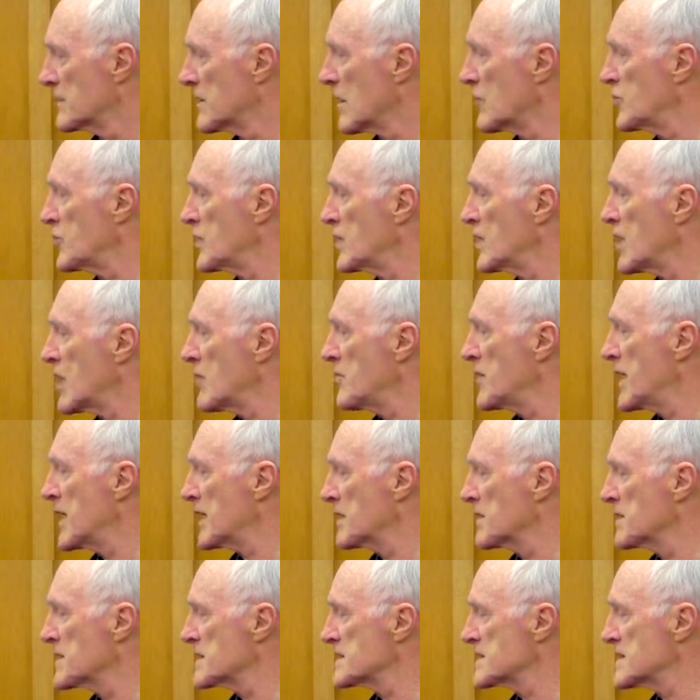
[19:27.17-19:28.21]
If we go back
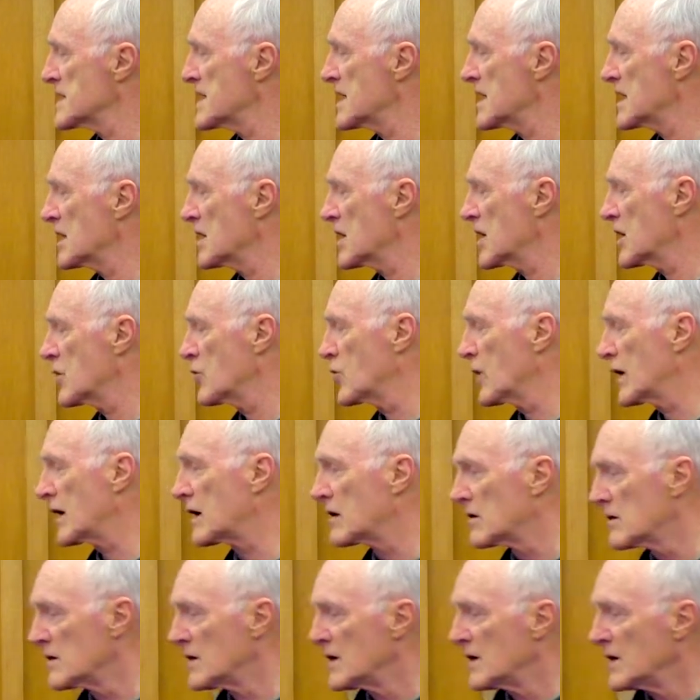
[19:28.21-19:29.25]
to this here, like we're
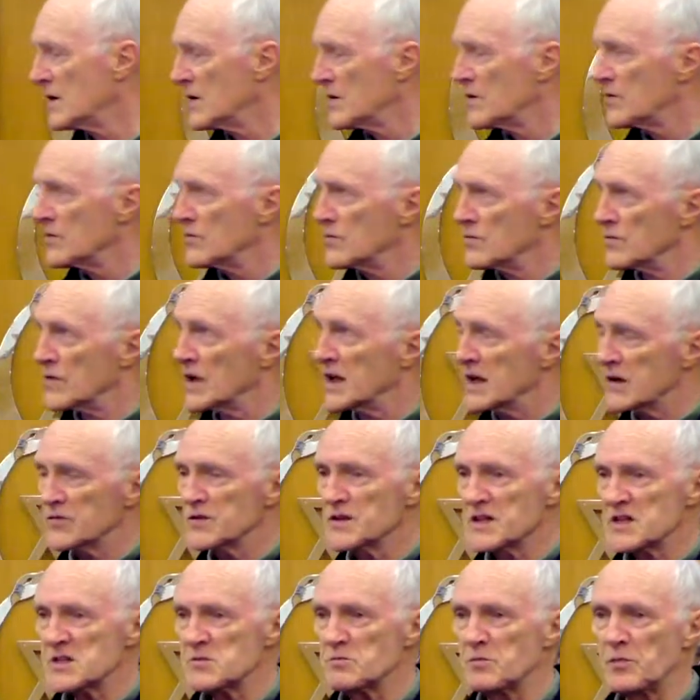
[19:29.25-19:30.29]

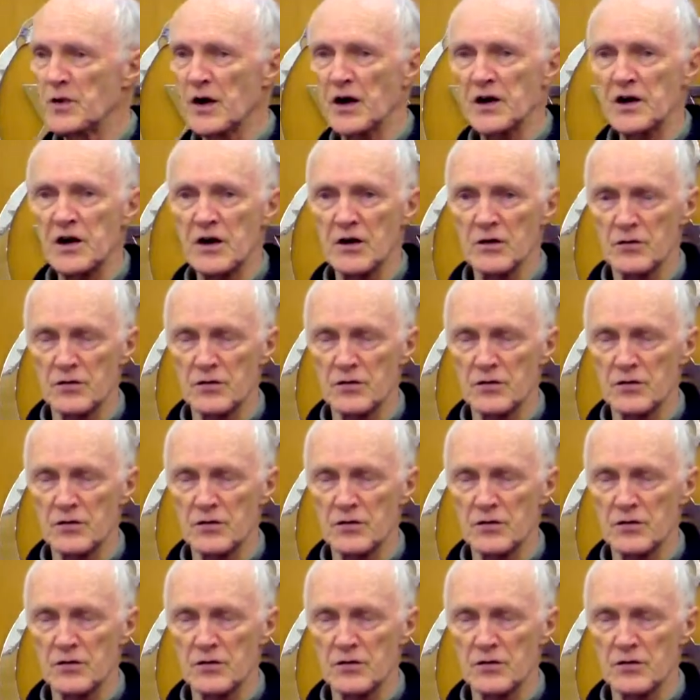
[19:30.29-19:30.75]
given this body